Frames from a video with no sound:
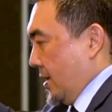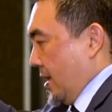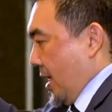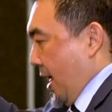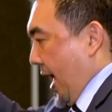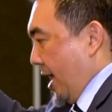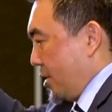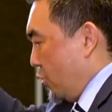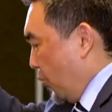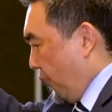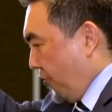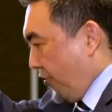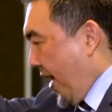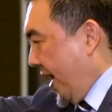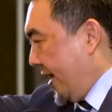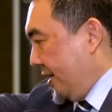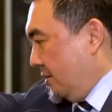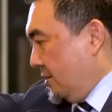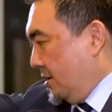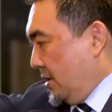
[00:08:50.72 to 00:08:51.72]
you'll
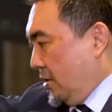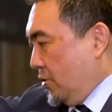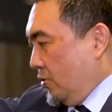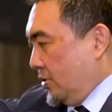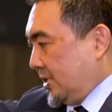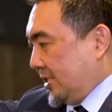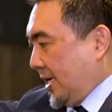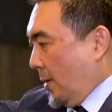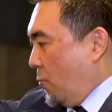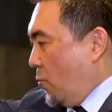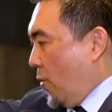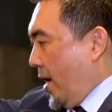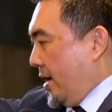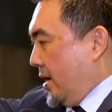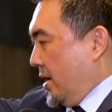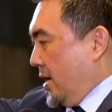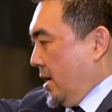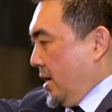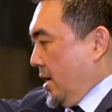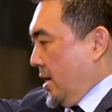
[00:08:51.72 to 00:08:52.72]
find, someone,
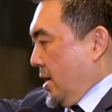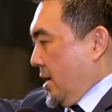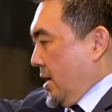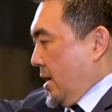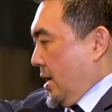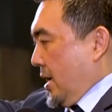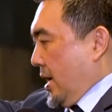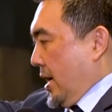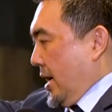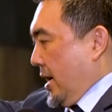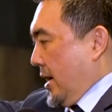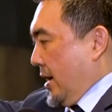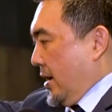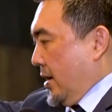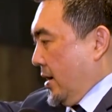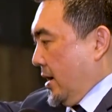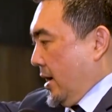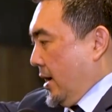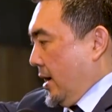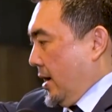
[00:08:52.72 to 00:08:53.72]

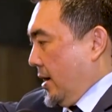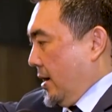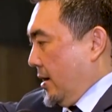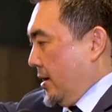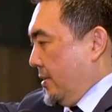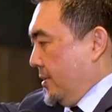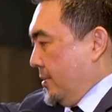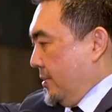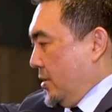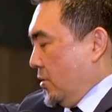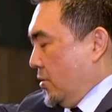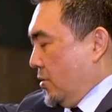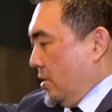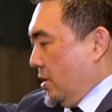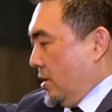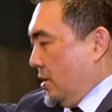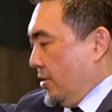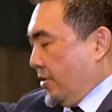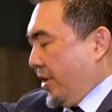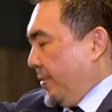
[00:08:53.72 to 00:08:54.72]

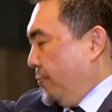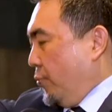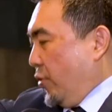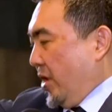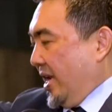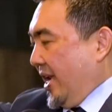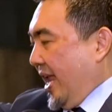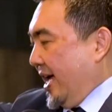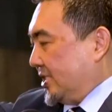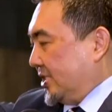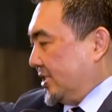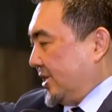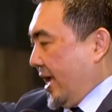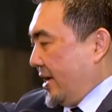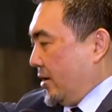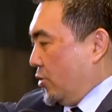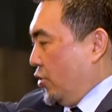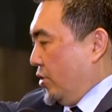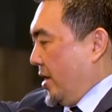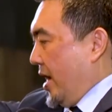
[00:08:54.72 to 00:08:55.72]
gripped with lust and
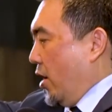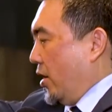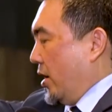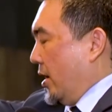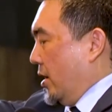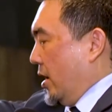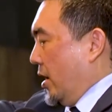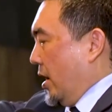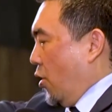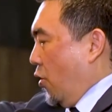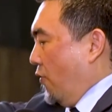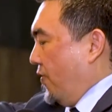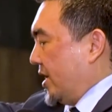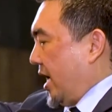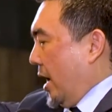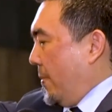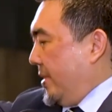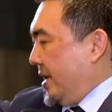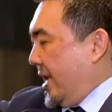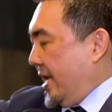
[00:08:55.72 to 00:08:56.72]
could not
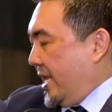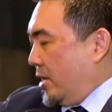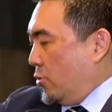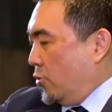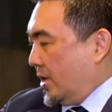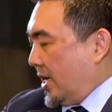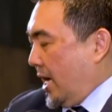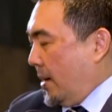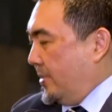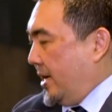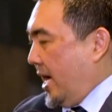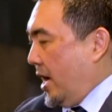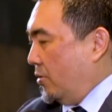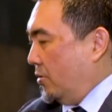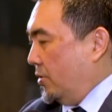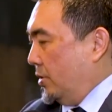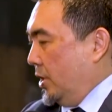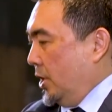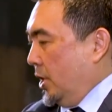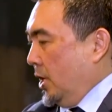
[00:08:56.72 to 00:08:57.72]
overcome it, and then it will come down.
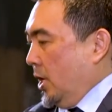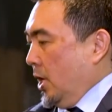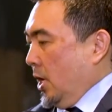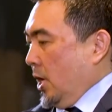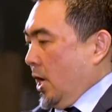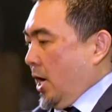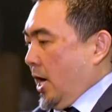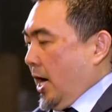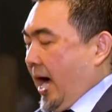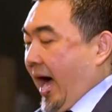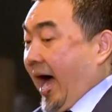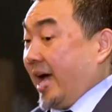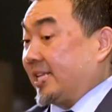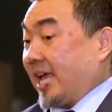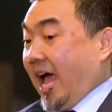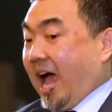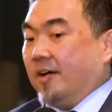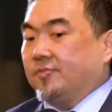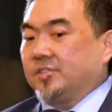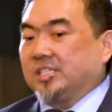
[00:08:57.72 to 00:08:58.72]
I
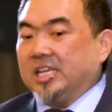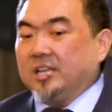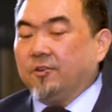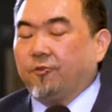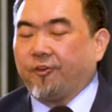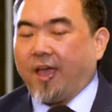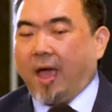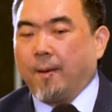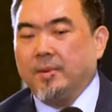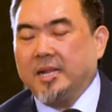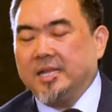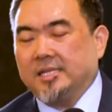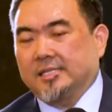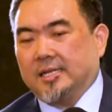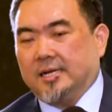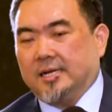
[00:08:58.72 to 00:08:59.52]
have seen families